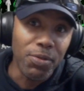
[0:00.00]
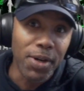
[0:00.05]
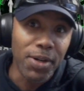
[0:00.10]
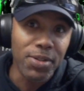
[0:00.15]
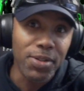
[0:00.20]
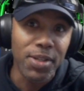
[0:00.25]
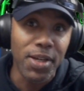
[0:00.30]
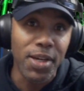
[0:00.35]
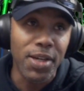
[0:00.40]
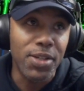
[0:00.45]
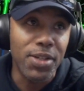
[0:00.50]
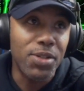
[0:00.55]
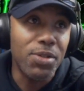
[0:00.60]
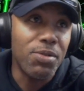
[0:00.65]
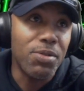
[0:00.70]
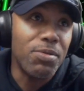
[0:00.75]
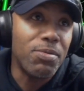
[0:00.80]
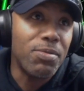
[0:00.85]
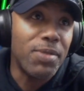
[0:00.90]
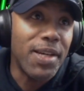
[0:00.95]
outside
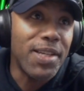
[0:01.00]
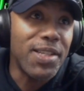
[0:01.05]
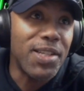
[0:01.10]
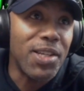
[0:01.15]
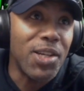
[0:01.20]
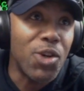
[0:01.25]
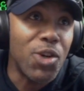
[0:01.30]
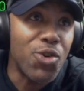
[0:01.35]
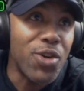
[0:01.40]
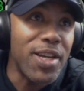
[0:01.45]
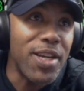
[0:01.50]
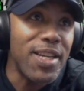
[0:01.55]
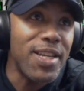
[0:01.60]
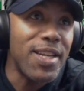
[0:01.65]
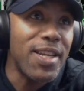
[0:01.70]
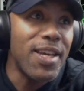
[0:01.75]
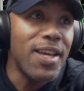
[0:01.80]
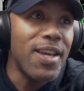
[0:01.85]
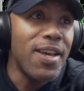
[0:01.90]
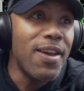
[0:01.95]
too, nice and green.
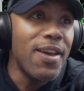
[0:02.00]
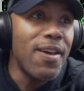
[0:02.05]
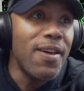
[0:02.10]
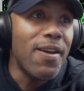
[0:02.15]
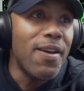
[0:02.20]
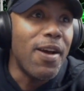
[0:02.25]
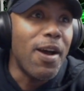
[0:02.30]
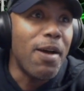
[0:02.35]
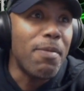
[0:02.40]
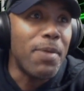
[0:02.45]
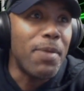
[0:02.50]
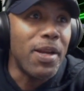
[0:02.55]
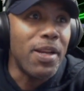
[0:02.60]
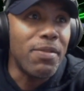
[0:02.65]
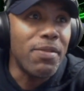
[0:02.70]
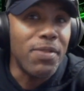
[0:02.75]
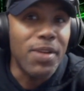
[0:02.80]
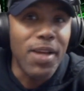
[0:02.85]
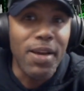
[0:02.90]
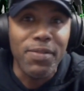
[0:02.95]
I might
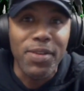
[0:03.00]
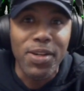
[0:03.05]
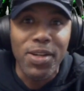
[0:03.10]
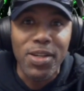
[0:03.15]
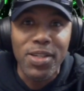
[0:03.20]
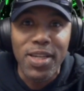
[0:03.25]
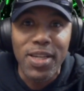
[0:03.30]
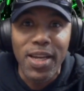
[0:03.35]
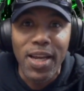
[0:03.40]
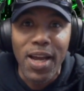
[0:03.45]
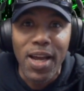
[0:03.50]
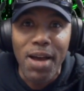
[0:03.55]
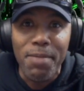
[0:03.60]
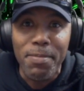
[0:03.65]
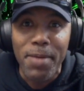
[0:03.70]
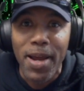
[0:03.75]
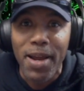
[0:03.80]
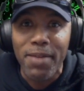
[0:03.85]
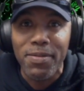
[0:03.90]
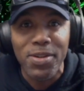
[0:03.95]
even have to take it. I
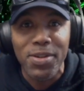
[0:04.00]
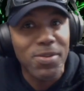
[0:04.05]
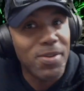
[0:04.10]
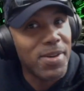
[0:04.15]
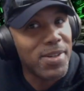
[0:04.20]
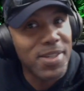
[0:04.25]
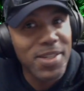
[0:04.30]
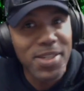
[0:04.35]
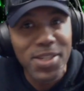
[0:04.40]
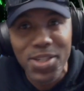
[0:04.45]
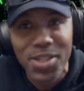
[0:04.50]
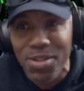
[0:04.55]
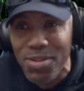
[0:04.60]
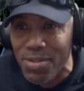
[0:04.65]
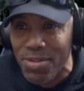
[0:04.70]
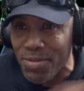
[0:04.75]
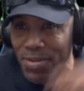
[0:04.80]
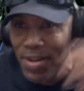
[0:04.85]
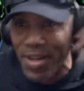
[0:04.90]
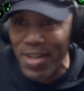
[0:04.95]
might have to go out to the
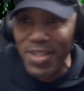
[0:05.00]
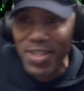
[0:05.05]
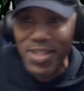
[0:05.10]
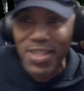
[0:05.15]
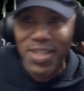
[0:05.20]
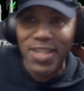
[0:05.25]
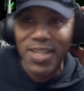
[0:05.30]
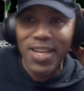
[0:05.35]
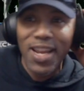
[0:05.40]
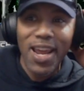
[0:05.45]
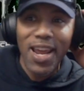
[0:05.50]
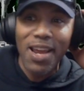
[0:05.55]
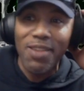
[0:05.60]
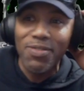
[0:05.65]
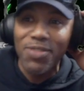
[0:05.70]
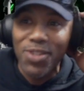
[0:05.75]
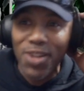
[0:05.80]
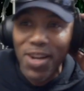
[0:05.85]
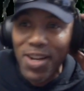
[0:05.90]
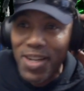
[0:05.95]
shooting range today.
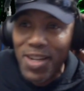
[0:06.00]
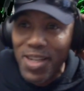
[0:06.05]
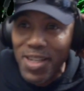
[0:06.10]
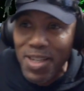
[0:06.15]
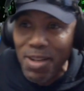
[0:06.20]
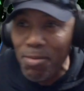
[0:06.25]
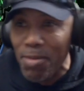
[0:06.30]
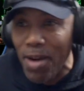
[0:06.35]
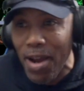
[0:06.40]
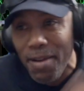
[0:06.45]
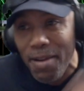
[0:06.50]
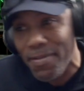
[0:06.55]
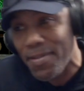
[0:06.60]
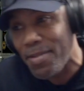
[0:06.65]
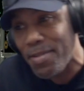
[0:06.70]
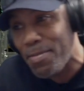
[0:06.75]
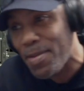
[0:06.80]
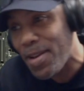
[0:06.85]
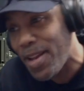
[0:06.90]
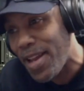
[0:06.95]
I'm trying to get the wife
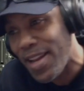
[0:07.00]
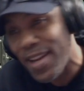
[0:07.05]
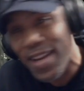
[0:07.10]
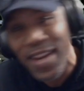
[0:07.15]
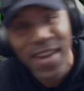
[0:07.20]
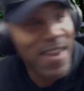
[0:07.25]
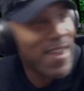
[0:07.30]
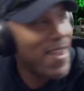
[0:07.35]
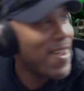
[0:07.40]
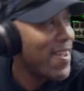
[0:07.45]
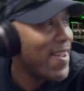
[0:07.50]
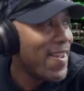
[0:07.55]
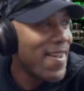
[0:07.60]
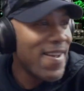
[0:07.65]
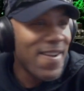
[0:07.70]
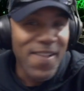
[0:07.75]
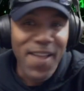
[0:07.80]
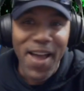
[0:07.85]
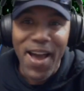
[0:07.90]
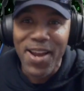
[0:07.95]
to be like,
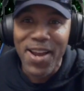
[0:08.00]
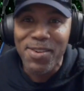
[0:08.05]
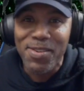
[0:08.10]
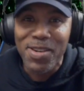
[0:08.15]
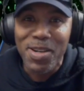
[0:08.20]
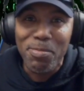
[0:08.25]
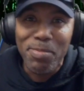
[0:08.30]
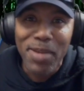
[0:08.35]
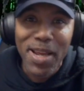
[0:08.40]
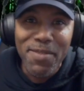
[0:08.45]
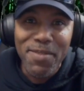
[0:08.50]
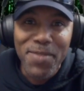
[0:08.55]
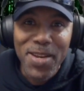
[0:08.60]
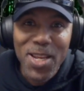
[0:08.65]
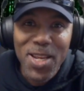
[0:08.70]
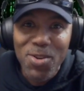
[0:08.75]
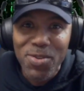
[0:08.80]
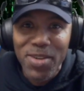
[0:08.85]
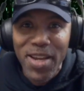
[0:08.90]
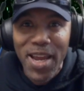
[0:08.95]
I don't want to play
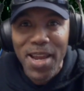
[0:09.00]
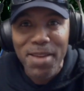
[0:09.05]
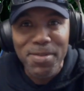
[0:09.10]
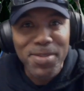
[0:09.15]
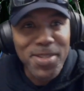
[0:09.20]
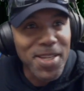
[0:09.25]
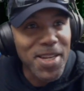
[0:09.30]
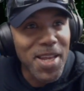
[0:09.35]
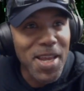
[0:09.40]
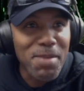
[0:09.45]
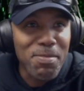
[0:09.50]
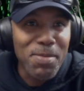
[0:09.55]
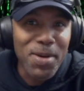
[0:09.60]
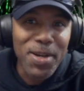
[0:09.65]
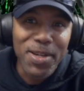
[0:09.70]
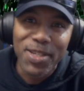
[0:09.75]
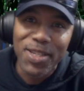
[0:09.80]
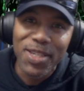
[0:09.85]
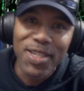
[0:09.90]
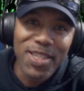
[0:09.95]
video games today,
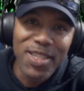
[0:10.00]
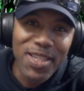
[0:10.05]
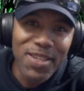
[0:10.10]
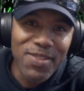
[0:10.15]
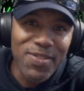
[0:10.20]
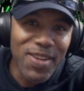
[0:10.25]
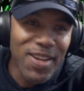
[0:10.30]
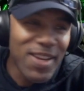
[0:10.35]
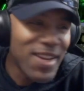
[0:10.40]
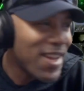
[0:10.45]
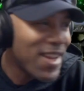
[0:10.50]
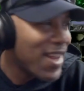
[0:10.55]
but she seemed like,